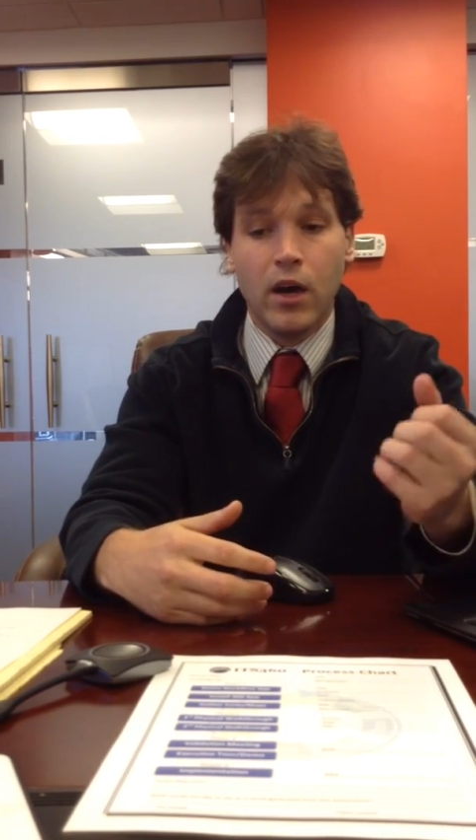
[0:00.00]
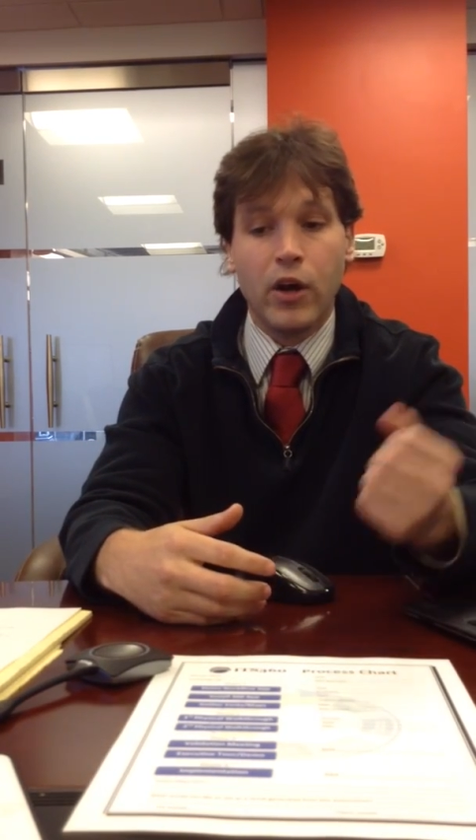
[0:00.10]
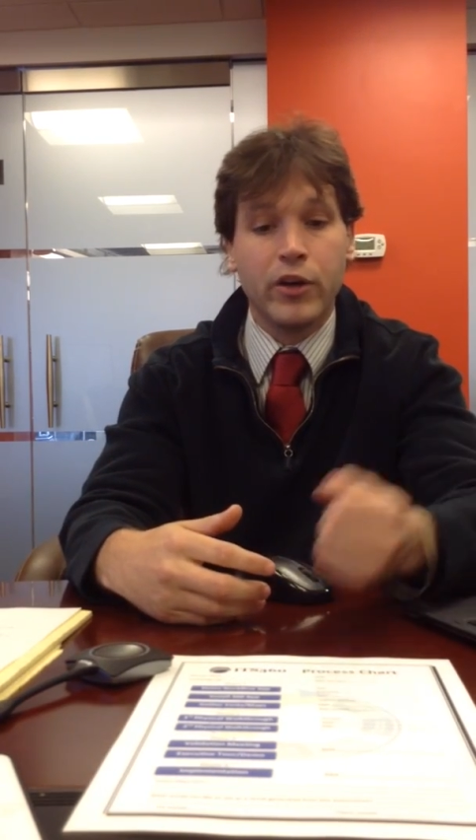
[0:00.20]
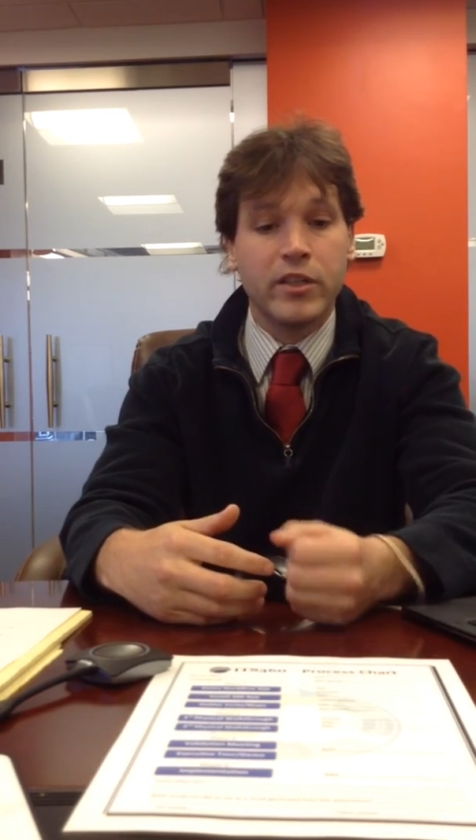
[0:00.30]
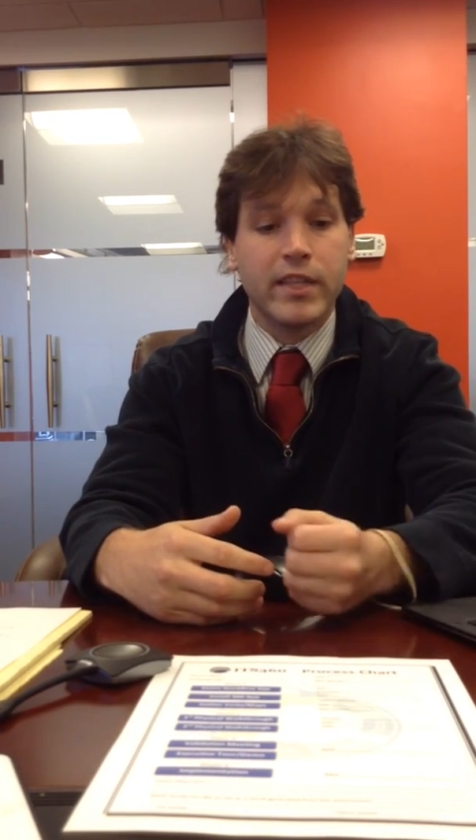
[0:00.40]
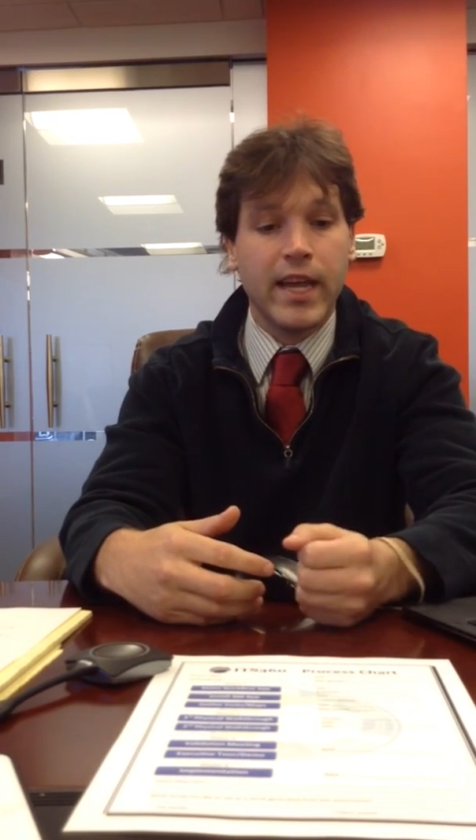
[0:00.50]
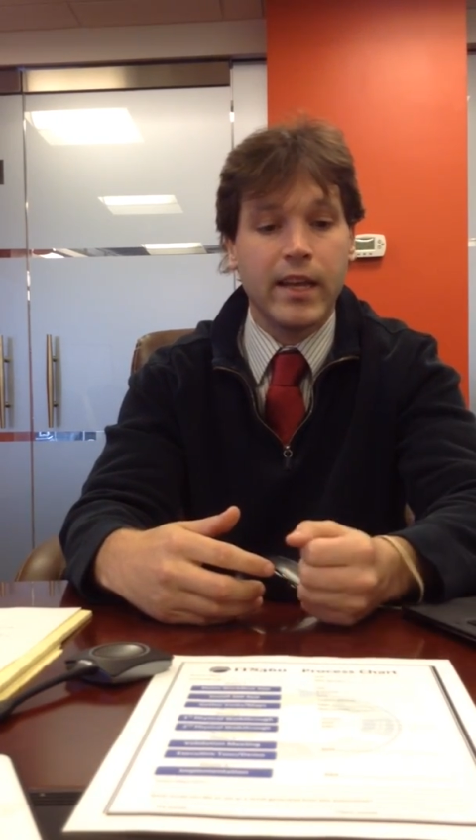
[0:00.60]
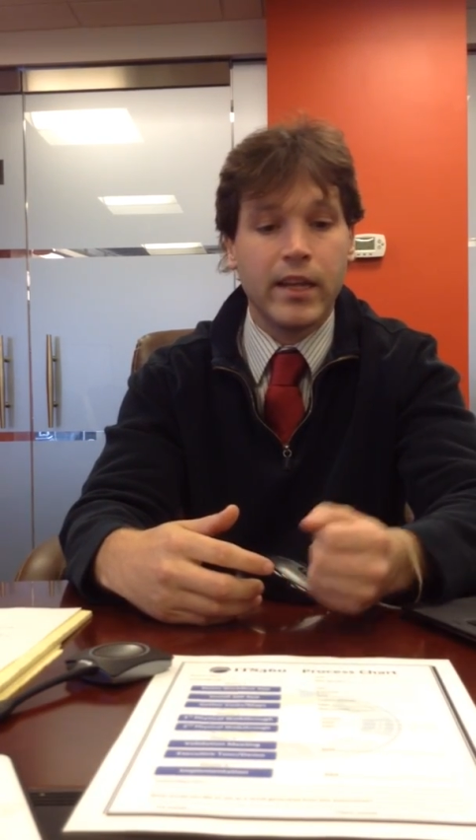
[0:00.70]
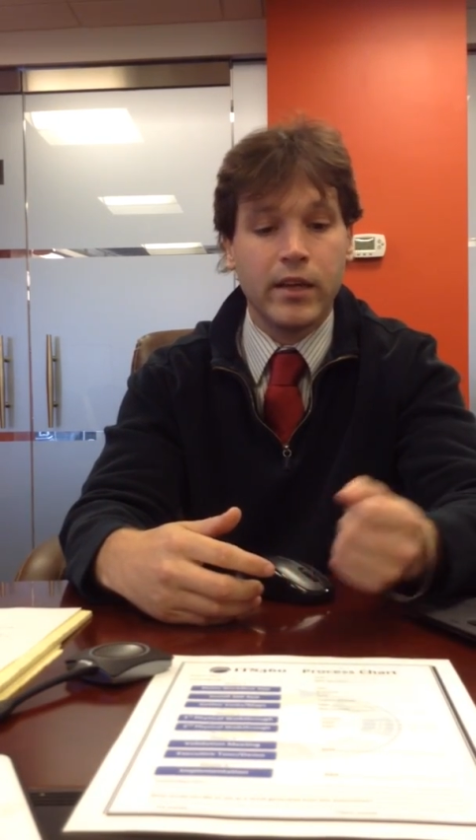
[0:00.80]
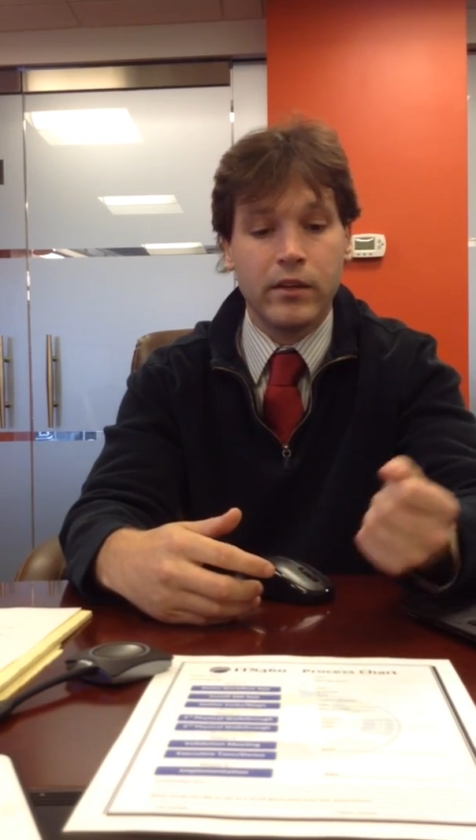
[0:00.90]

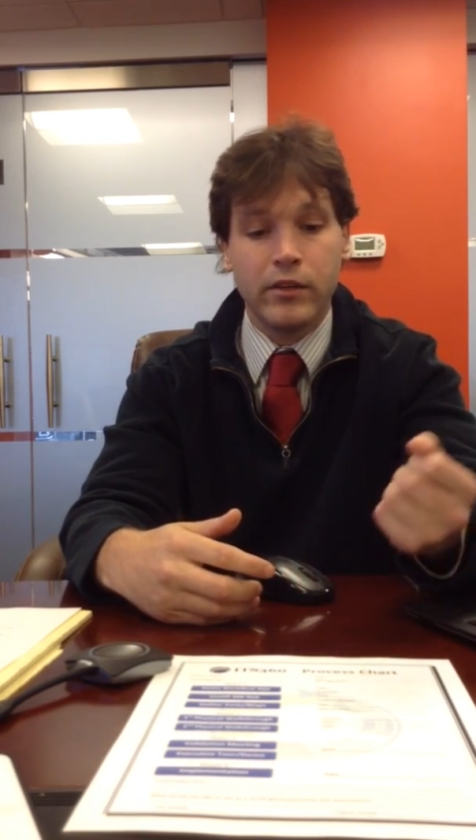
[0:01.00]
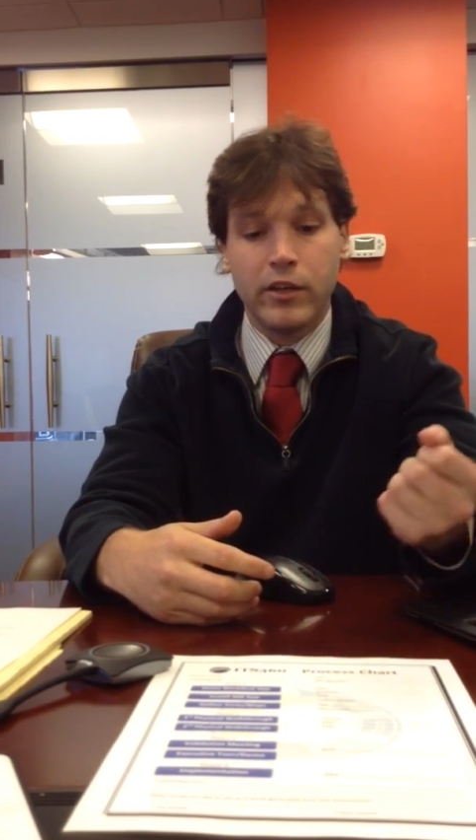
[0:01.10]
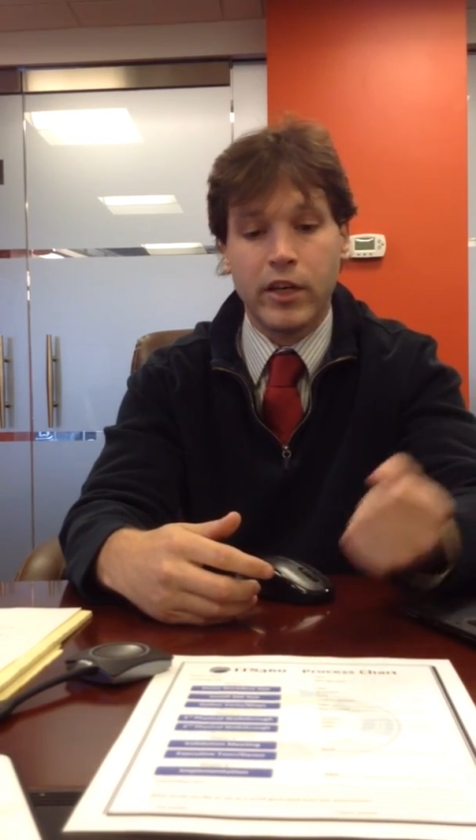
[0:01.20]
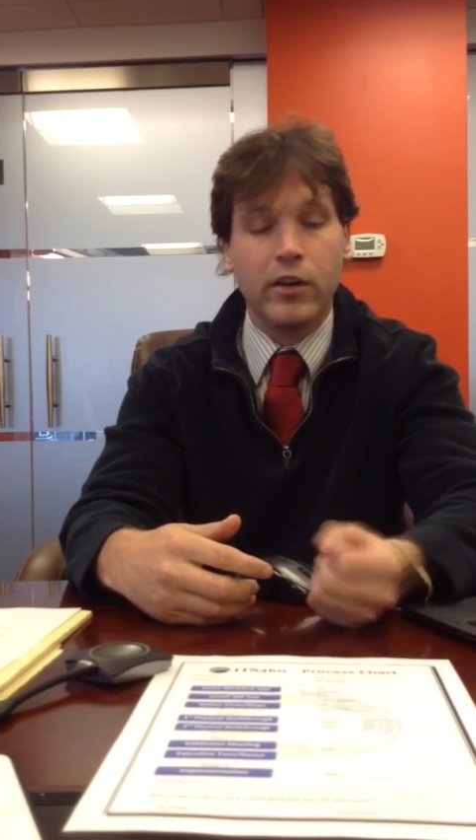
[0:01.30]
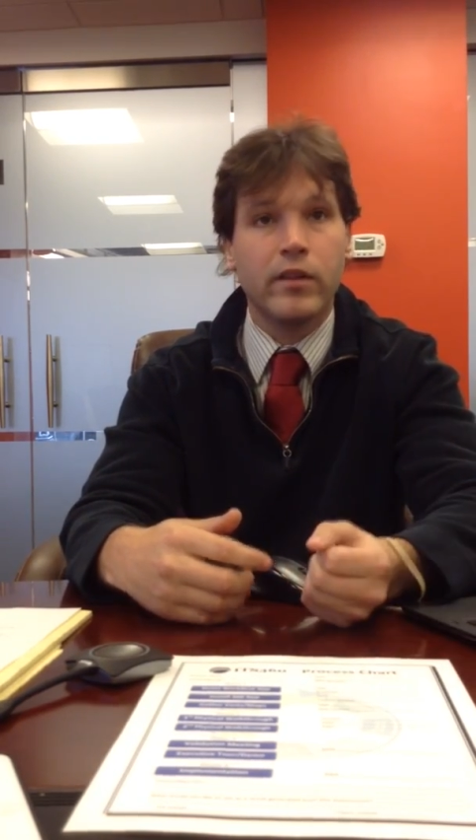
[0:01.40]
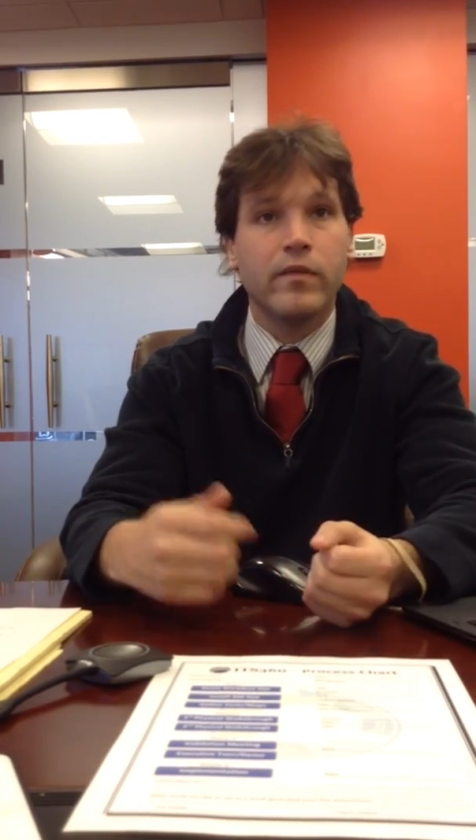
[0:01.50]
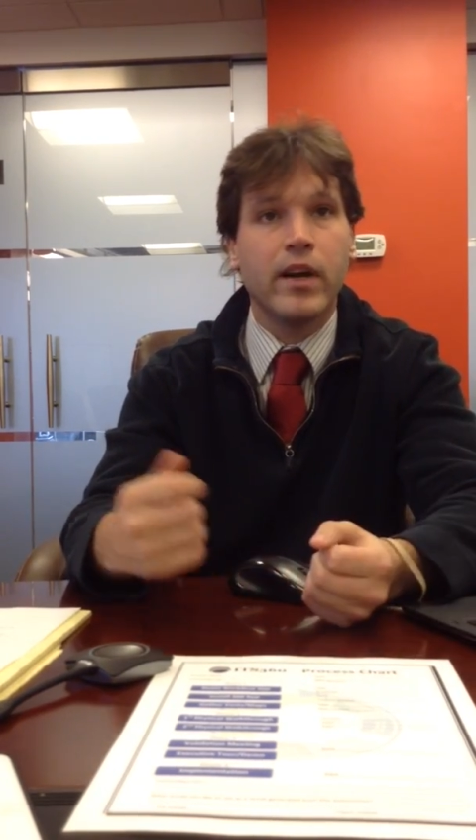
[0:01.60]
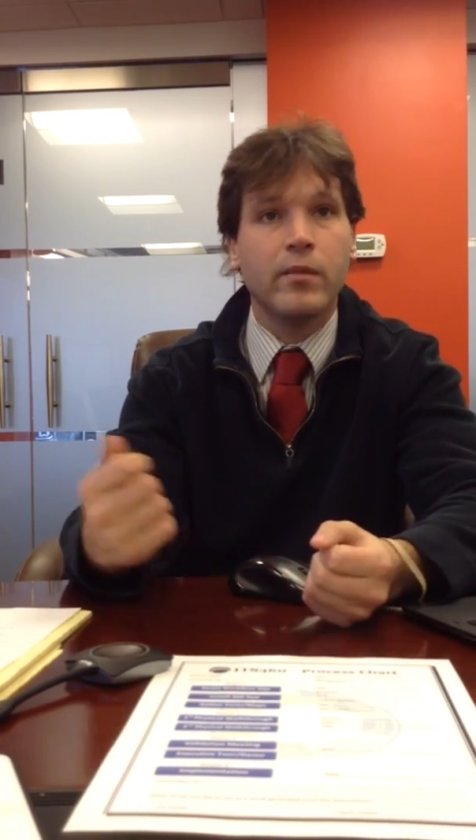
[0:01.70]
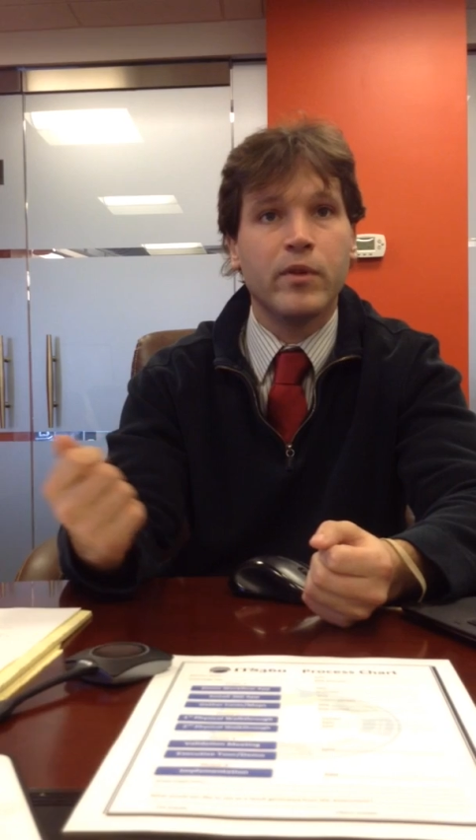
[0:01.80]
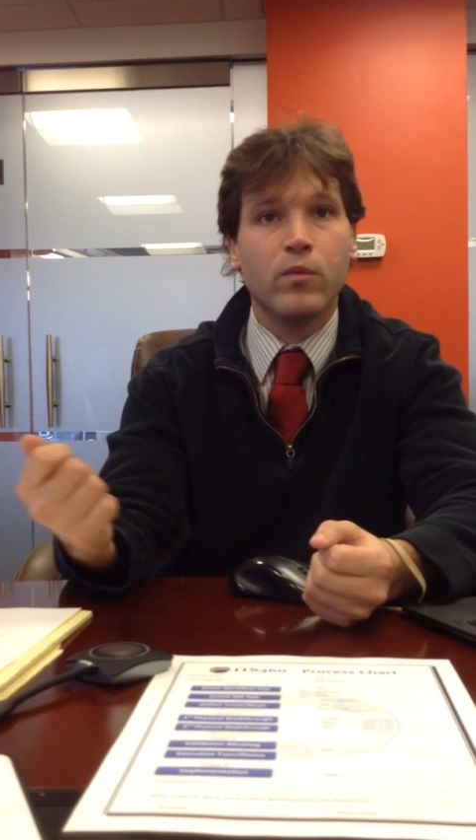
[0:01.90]
understanding your current
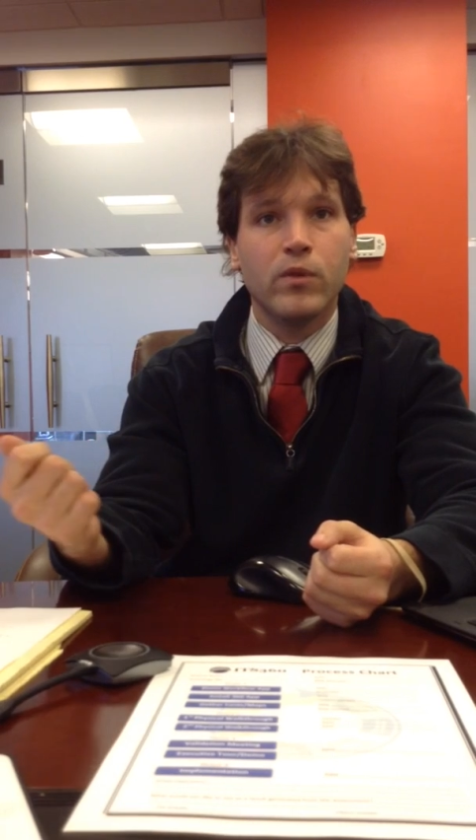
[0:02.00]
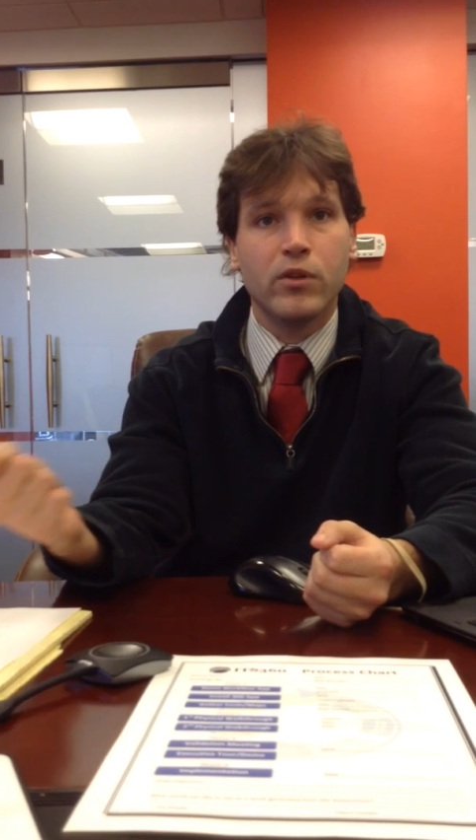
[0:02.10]
environment,